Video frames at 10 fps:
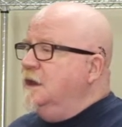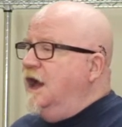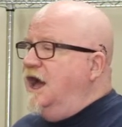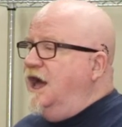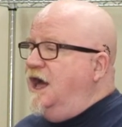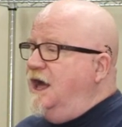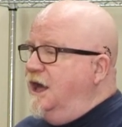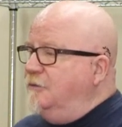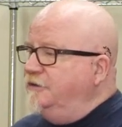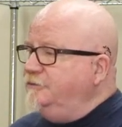
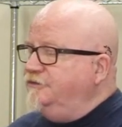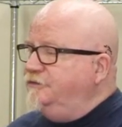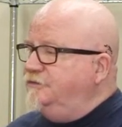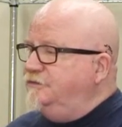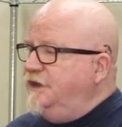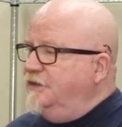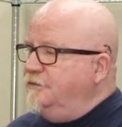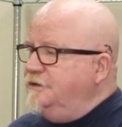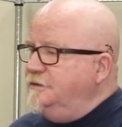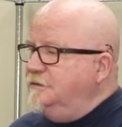Uh, what was the other
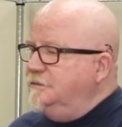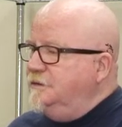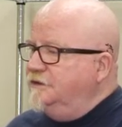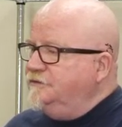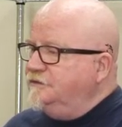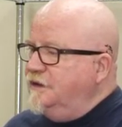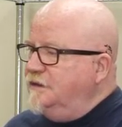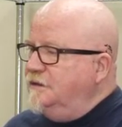one? SSL.